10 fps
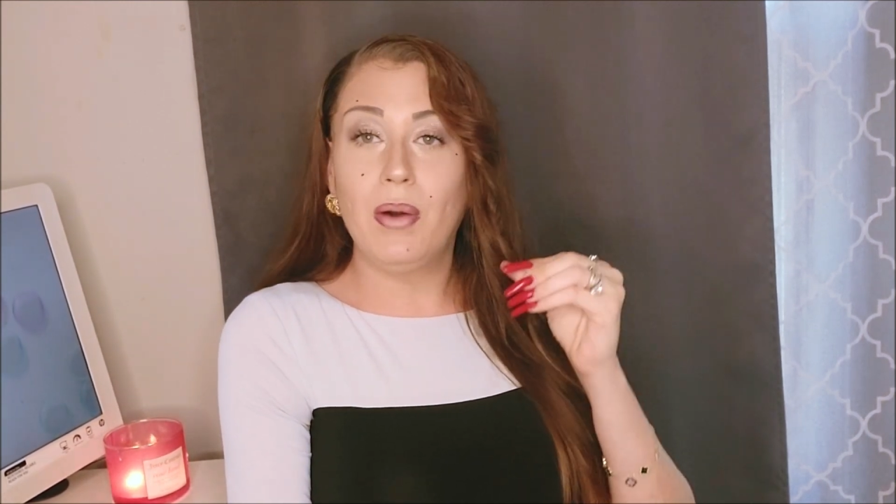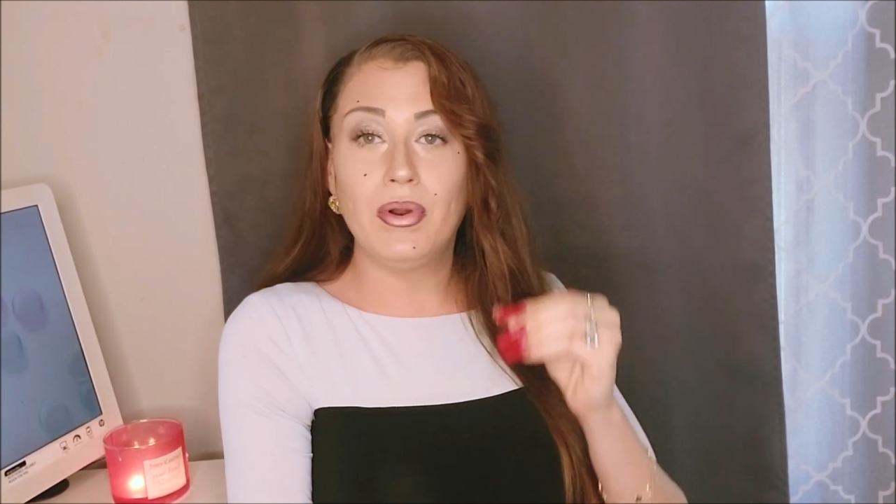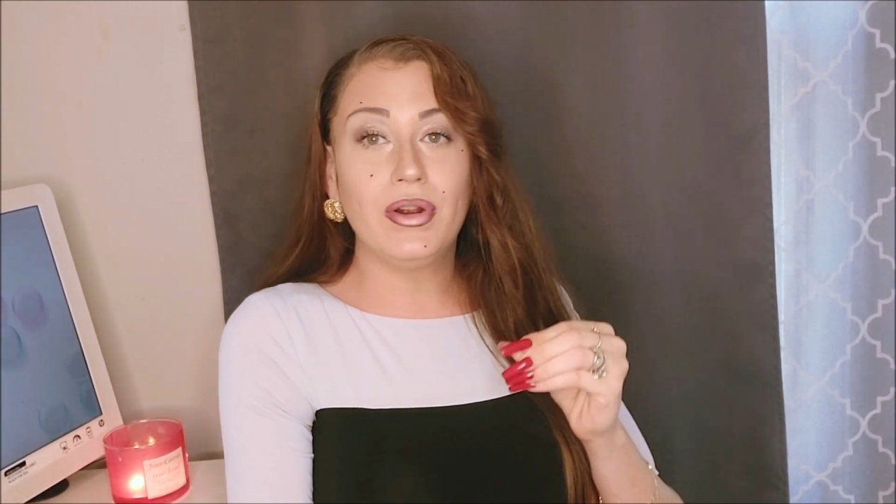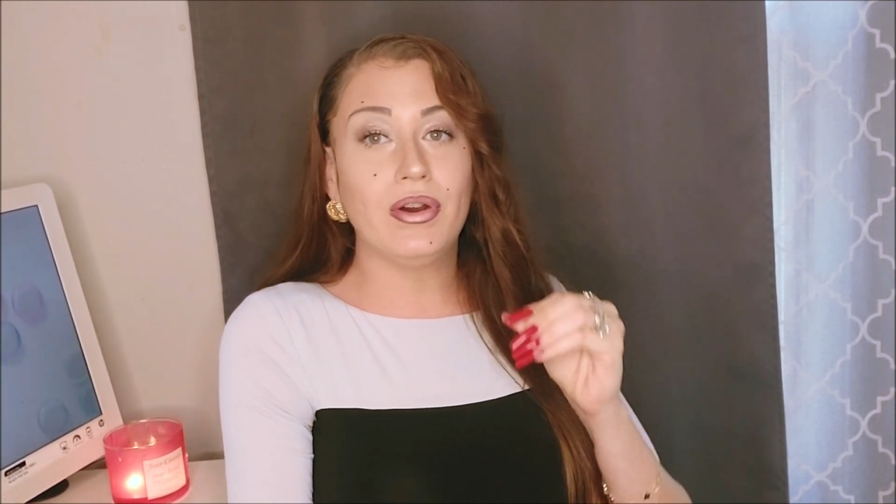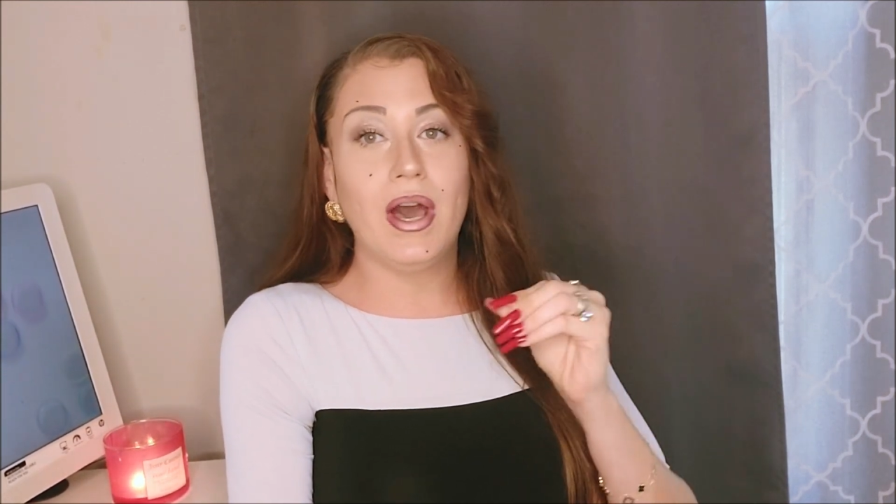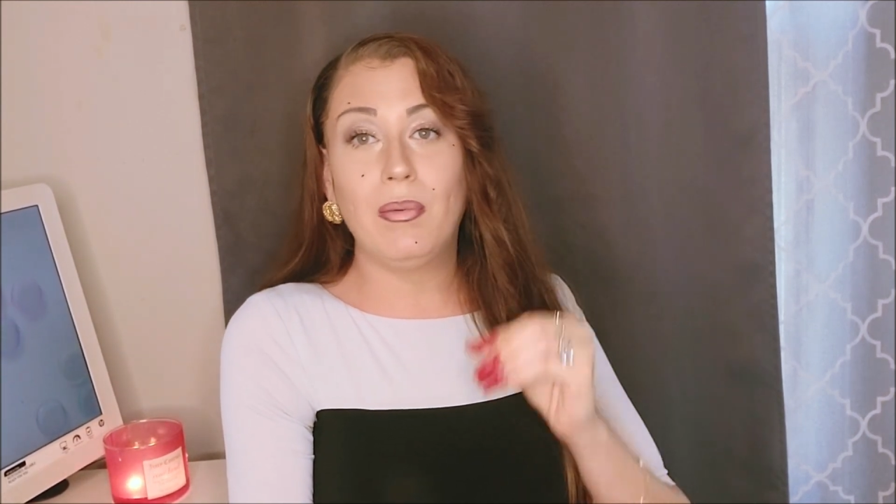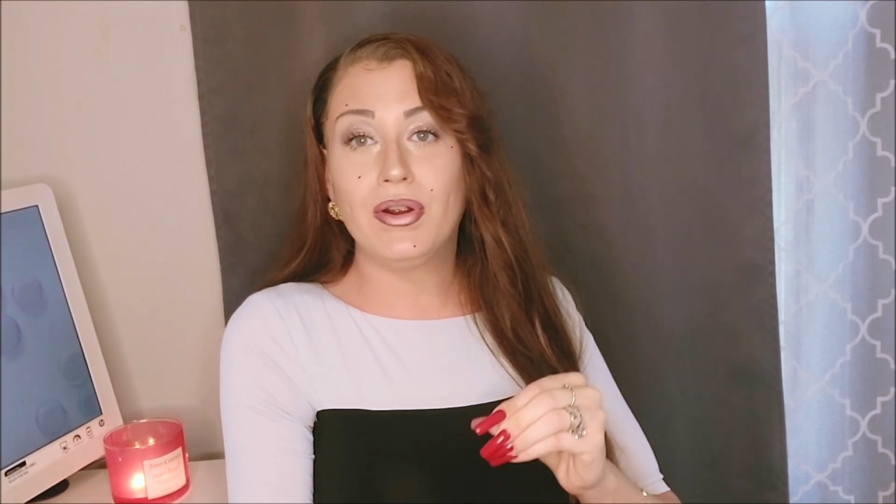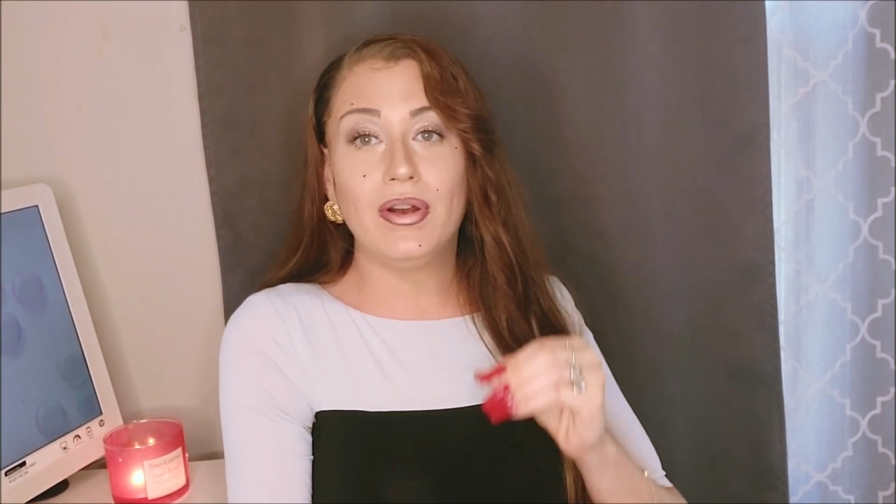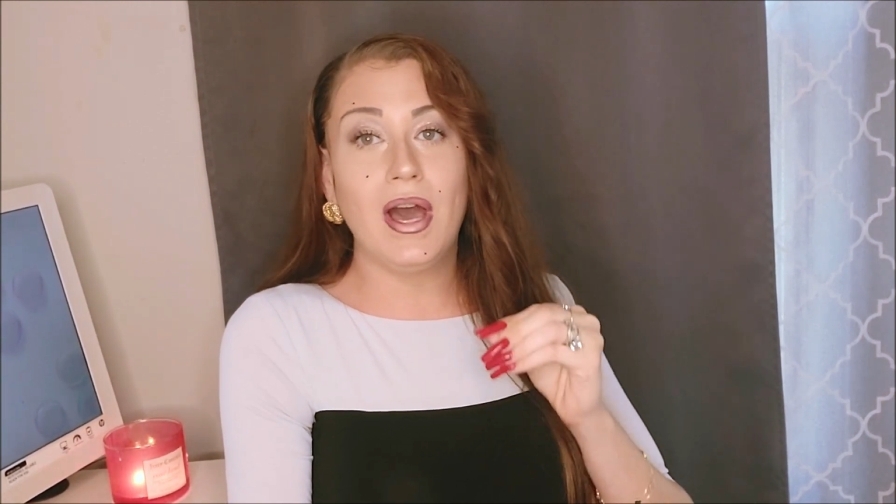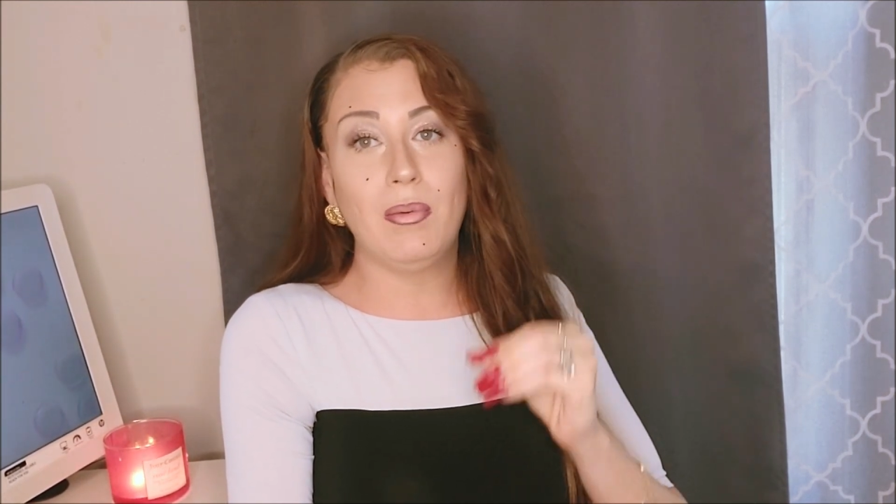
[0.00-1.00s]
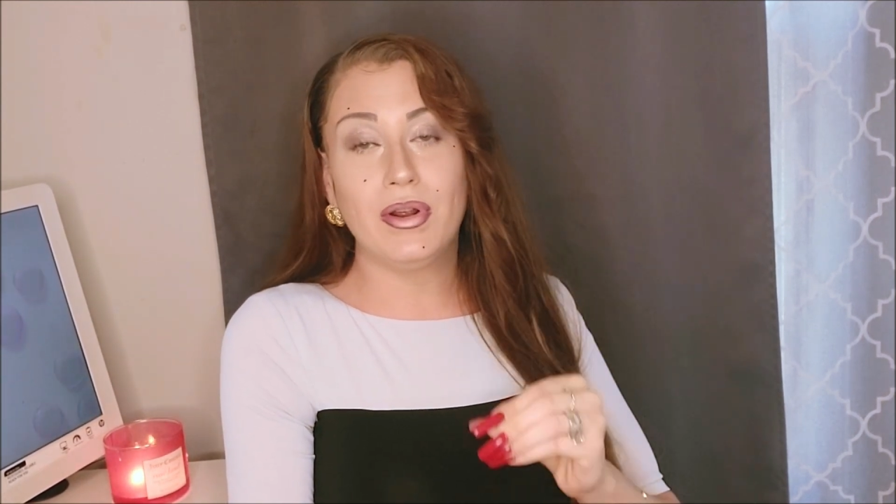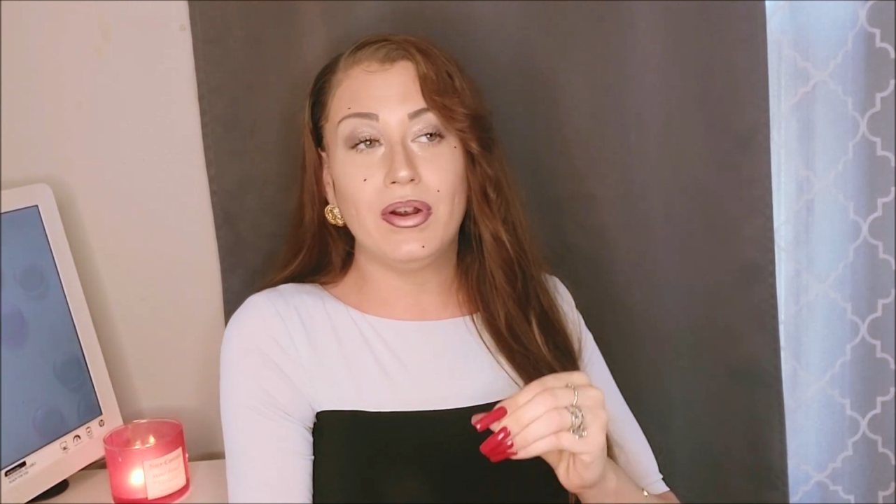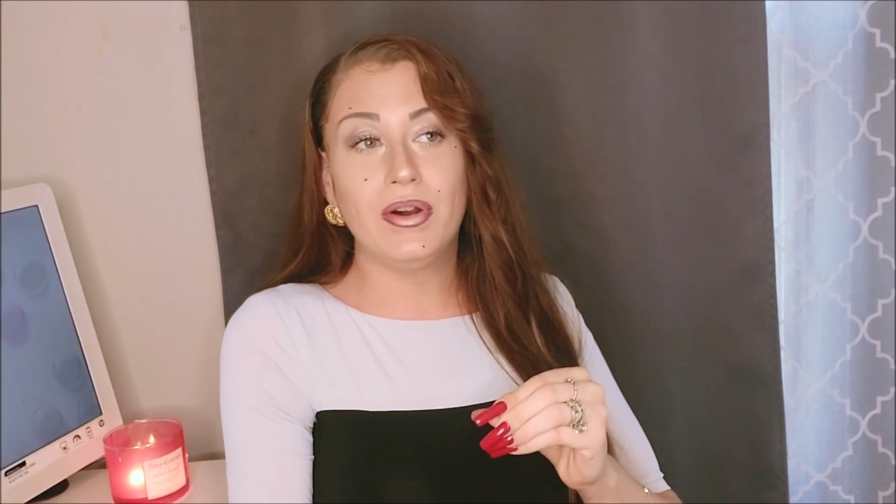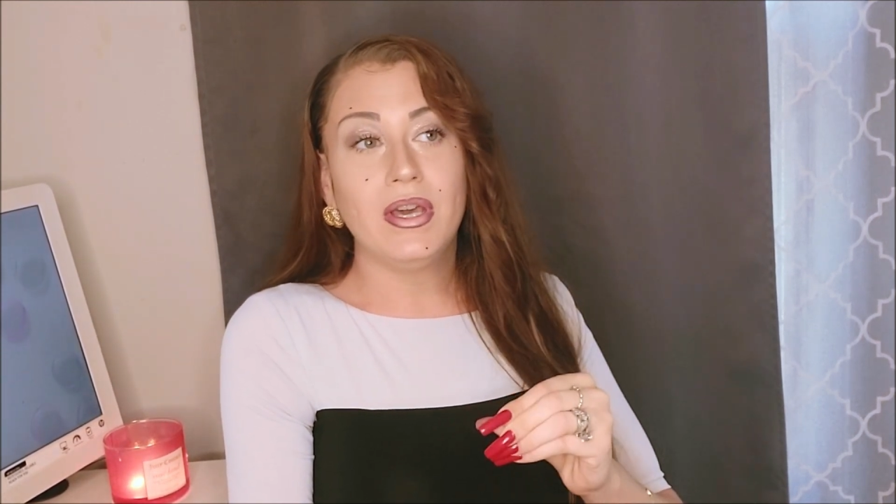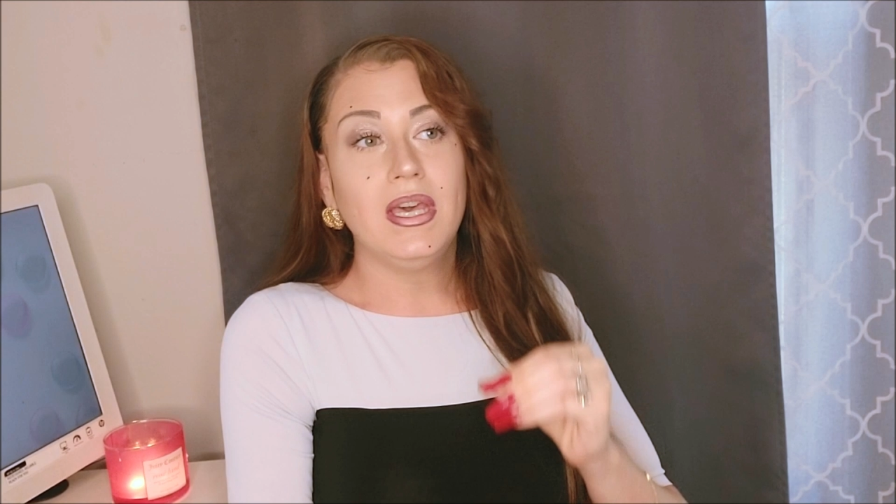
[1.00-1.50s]
I want a girl, I want a girl, I want a
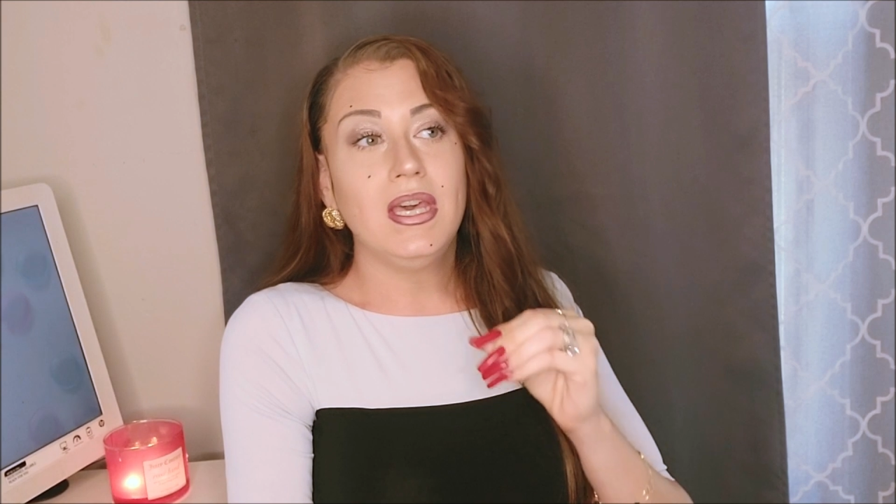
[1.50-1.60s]
girl.